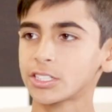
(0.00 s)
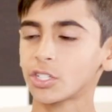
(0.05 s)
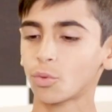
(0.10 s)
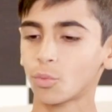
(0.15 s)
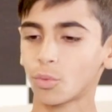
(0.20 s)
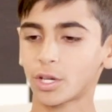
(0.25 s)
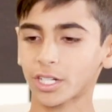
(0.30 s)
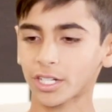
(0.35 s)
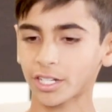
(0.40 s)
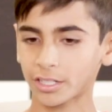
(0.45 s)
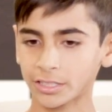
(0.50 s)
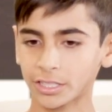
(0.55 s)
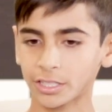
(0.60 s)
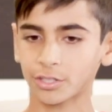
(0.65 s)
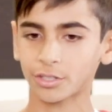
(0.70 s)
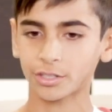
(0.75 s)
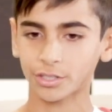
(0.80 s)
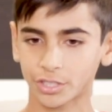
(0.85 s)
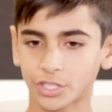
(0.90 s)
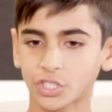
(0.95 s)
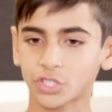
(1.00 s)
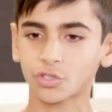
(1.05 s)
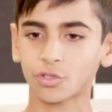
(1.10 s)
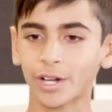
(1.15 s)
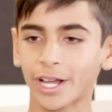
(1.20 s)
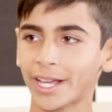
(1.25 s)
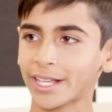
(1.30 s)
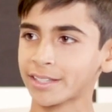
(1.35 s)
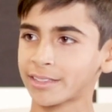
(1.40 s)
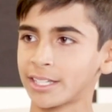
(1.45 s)
to work on your
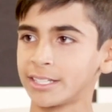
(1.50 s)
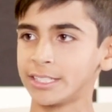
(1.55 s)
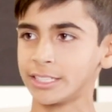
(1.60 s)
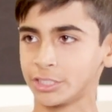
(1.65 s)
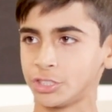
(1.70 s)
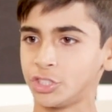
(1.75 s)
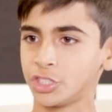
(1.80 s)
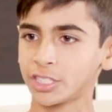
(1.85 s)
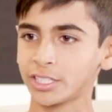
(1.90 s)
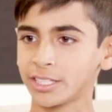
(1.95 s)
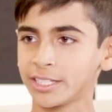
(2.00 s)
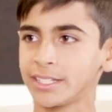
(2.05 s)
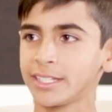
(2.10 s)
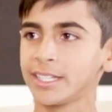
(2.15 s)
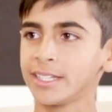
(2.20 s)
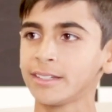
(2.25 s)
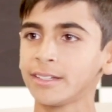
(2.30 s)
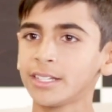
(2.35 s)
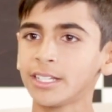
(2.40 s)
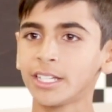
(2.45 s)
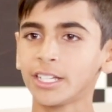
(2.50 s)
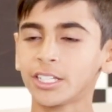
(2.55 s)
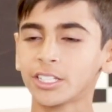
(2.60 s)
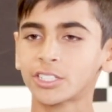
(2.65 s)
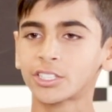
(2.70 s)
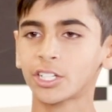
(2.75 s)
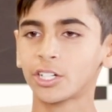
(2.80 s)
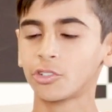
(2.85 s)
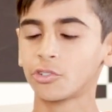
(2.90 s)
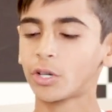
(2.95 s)
strength and yes. agility.
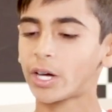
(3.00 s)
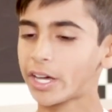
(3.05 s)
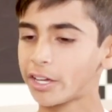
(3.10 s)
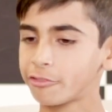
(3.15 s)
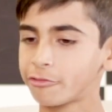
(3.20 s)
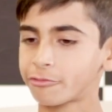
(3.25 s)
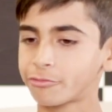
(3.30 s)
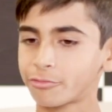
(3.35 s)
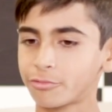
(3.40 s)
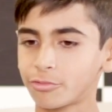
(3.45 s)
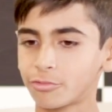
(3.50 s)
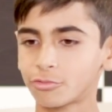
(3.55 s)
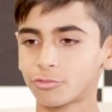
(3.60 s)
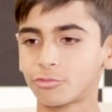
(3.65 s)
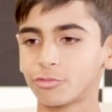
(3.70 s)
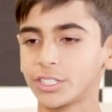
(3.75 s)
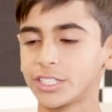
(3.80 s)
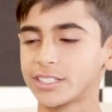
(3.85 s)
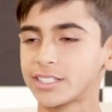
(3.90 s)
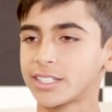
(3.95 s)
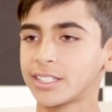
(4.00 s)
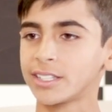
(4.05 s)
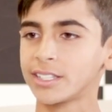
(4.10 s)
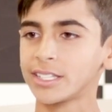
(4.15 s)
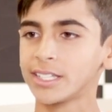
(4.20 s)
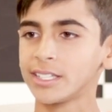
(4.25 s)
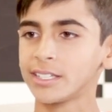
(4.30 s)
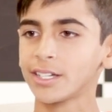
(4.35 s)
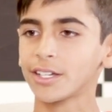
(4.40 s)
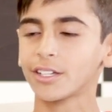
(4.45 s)
So I've
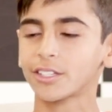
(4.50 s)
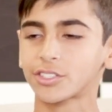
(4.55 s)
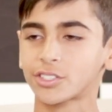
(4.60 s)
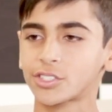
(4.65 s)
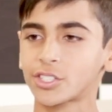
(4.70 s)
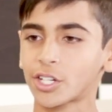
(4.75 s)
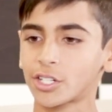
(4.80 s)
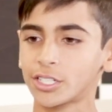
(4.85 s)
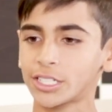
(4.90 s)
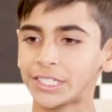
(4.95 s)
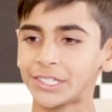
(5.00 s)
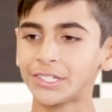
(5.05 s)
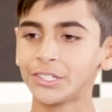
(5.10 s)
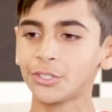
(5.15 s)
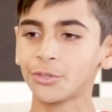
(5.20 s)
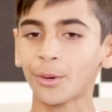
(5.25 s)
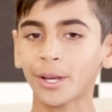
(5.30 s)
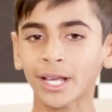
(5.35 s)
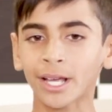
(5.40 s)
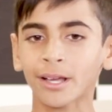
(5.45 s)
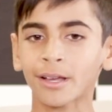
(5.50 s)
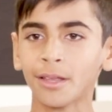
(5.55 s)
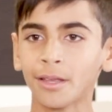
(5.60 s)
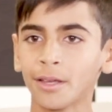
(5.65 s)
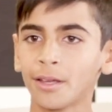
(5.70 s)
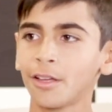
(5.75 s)
recently started doing